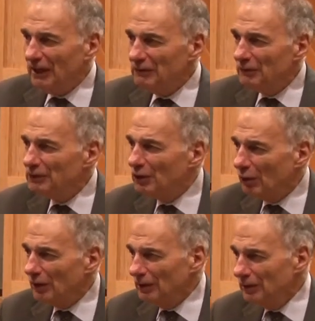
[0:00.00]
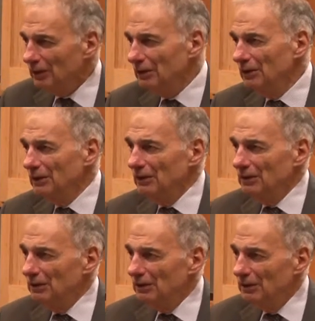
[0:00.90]
David Korten
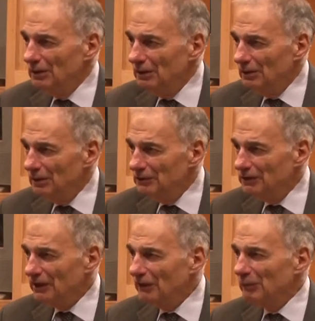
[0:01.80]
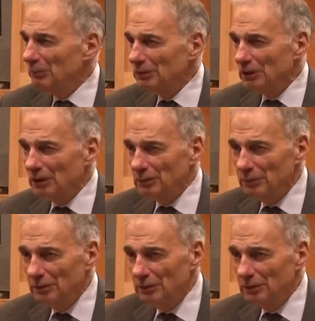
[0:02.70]
to give a blurb.